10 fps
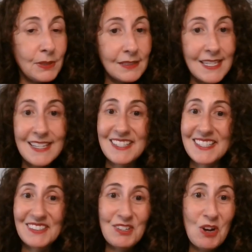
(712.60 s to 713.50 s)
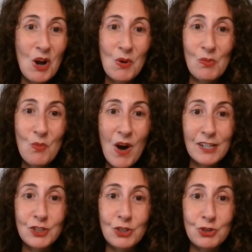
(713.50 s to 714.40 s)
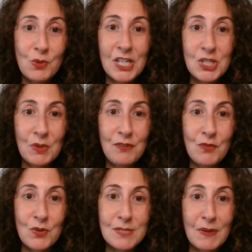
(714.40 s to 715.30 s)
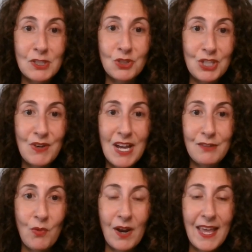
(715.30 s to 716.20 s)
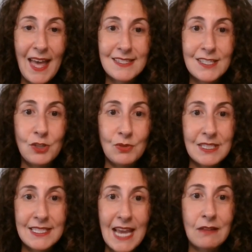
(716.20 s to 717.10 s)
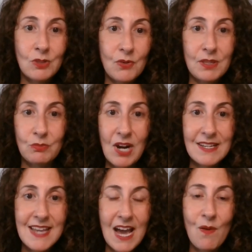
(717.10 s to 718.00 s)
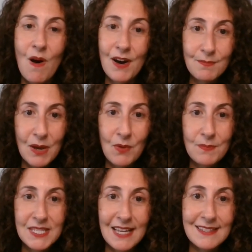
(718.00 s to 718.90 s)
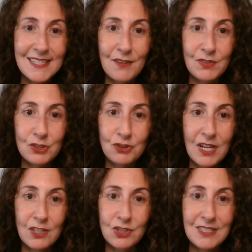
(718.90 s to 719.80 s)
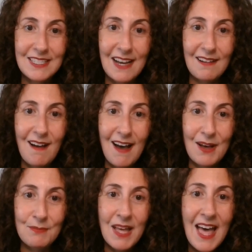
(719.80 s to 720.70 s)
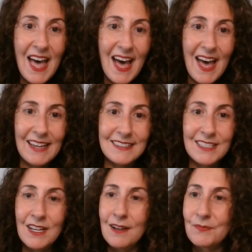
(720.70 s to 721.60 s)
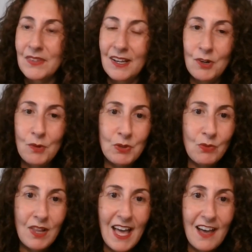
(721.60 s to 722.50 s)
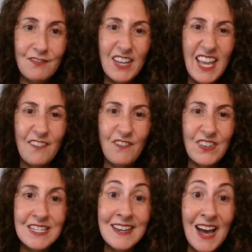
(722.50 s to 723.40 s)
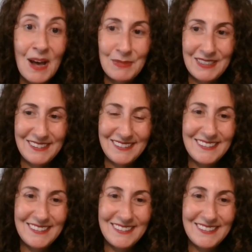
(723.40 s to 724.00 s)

Please go watch your twenty twenty-four special year ahead forecast. You can download them right now on my website, insightful astrology dot com. And I hope you all have a phenomenal